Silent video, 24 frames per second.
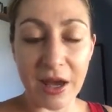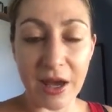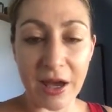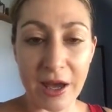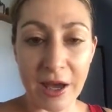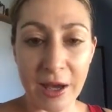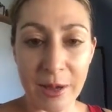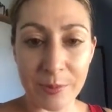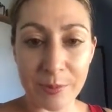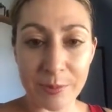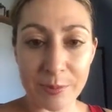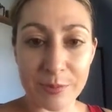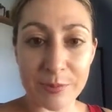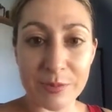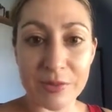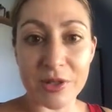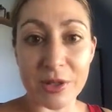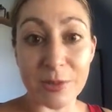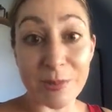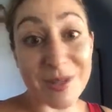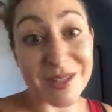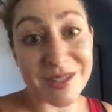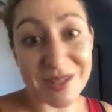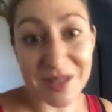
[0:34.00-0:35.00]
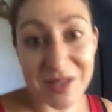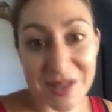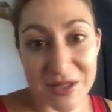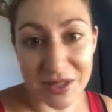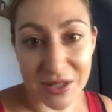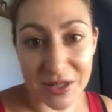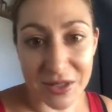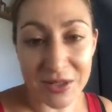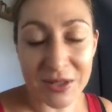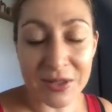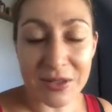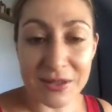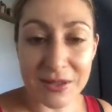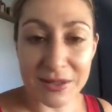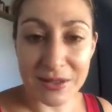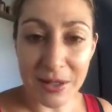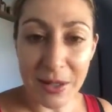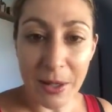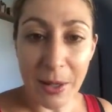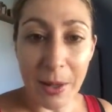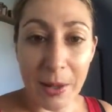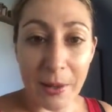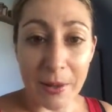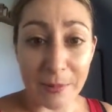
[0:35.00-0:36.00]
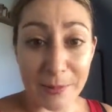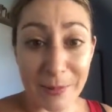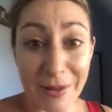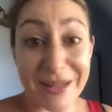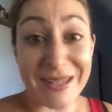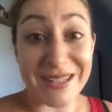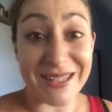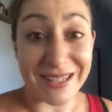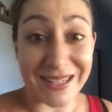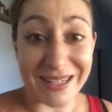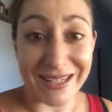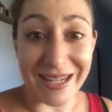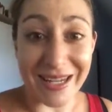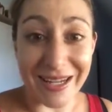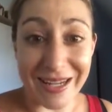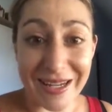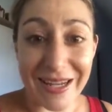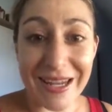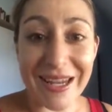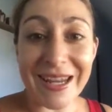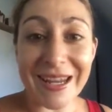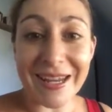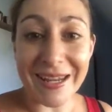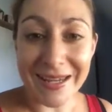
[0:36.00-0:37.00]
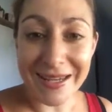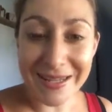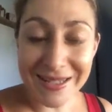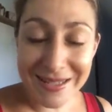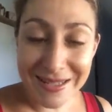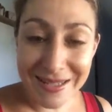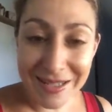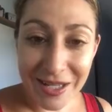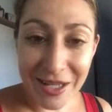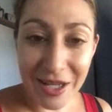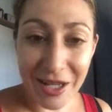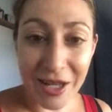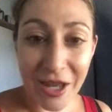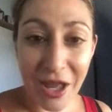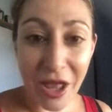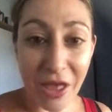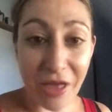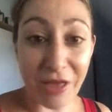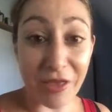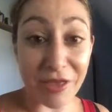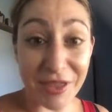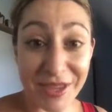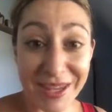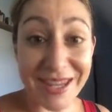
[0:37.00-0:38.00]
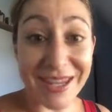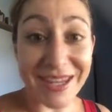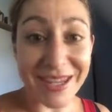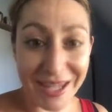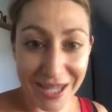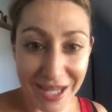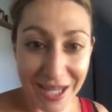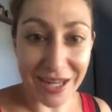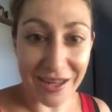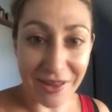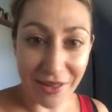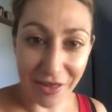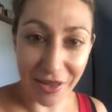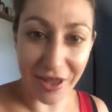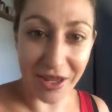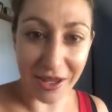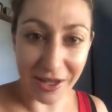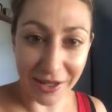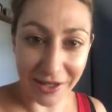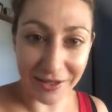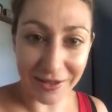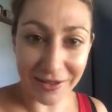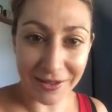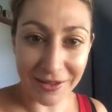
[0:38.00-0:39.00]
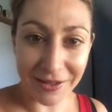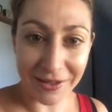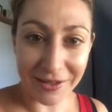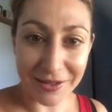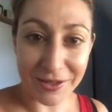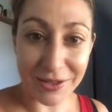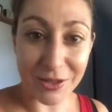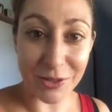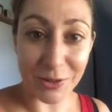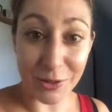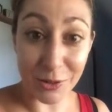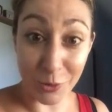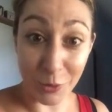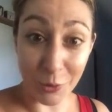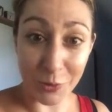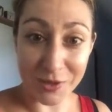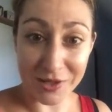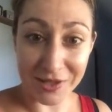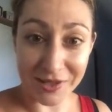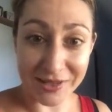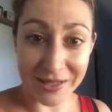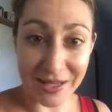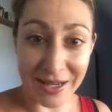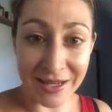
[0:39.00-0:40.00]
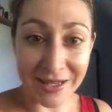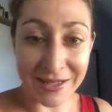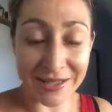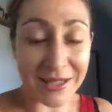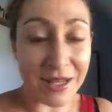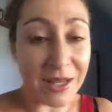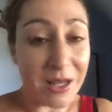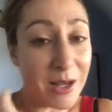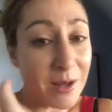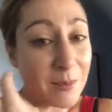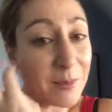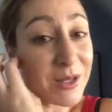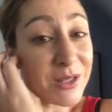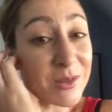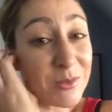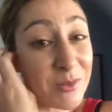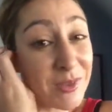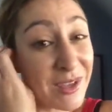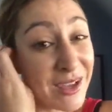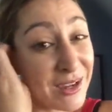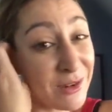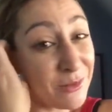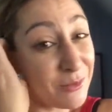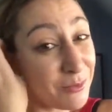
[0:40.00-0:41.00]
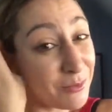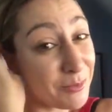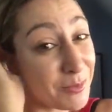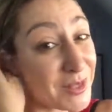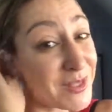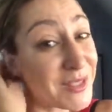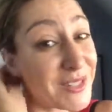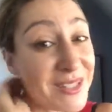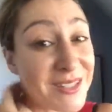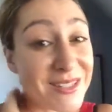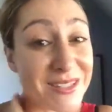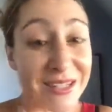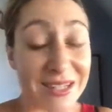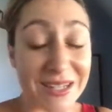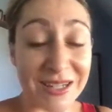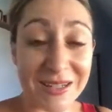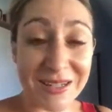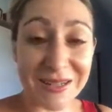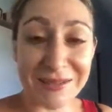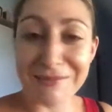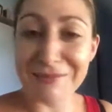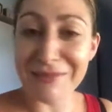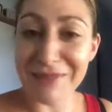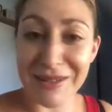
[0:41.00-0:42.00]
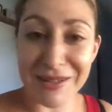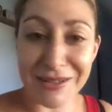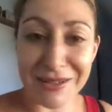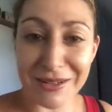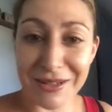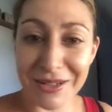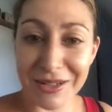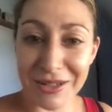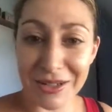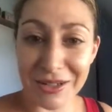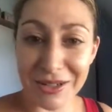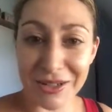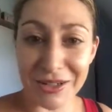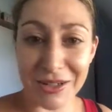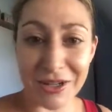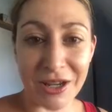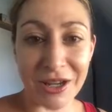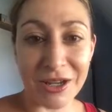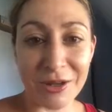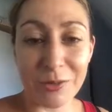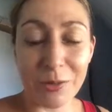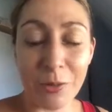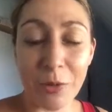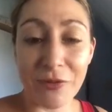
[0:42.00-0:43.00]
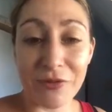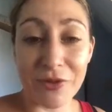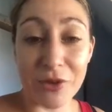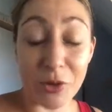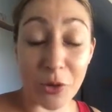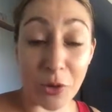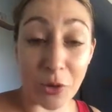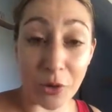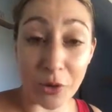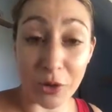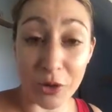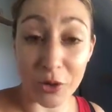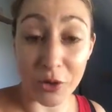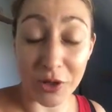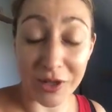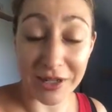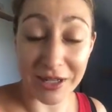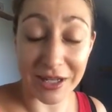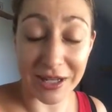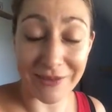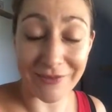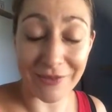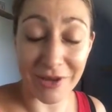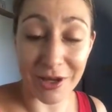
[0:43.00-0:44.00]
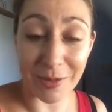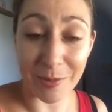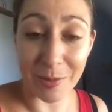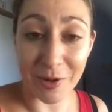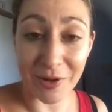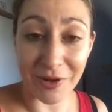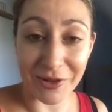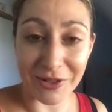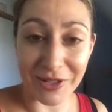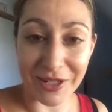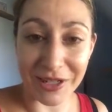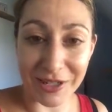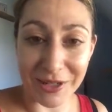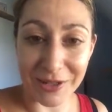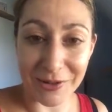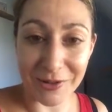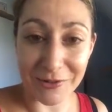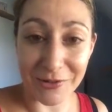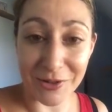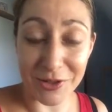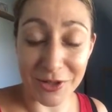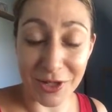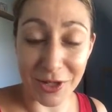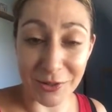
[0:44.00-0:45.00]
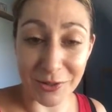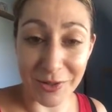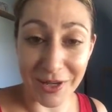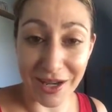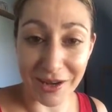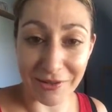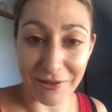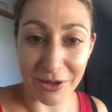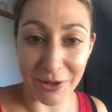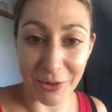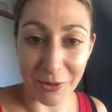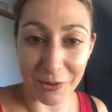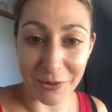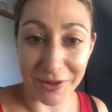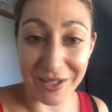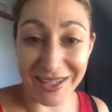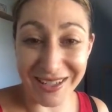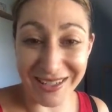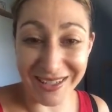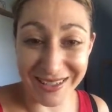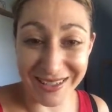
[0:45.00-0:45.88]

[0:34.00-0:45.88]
So persistence basically is the key thing to your success, because without persisting, then you know what have you got? You're going to give up, aren't you, if you don't carry on?